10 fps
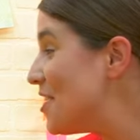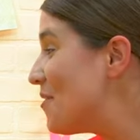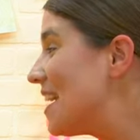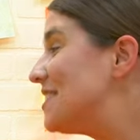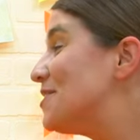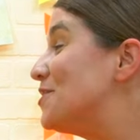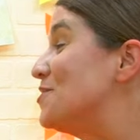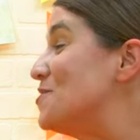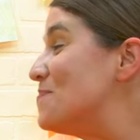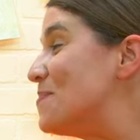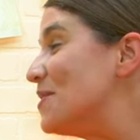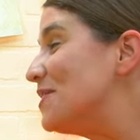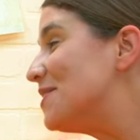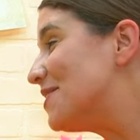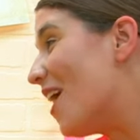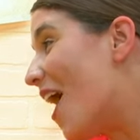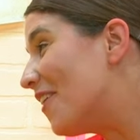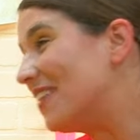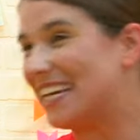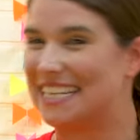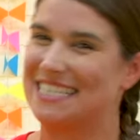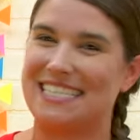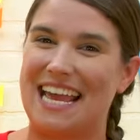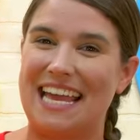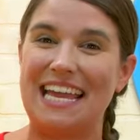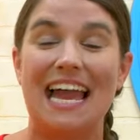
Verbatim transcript: know a super song we can sing.